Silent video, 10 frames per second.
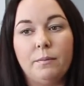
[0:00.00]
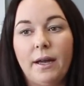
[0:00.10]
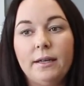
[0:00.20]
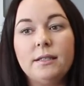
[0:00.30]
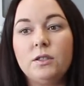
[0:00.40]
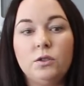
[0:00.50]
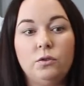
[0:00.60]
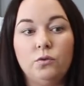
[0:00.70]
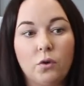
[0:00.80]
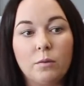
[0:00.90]
Mine is
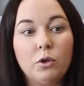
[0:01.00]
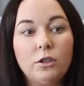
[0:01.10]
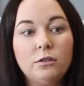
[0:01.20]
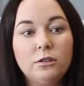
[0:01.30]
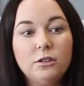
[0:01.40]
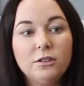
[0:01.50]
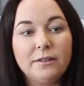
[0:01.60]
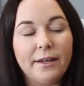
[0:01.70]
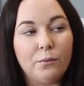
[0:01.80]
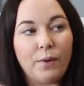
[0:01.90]
normal,
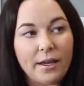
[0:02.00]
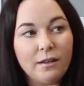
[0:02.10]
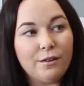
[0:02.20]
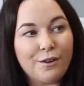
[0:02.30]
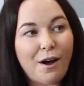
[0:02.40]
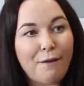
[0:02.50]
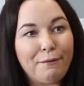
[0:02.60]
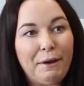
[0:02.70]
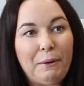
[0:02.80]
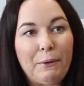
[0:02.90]
like regular coffee,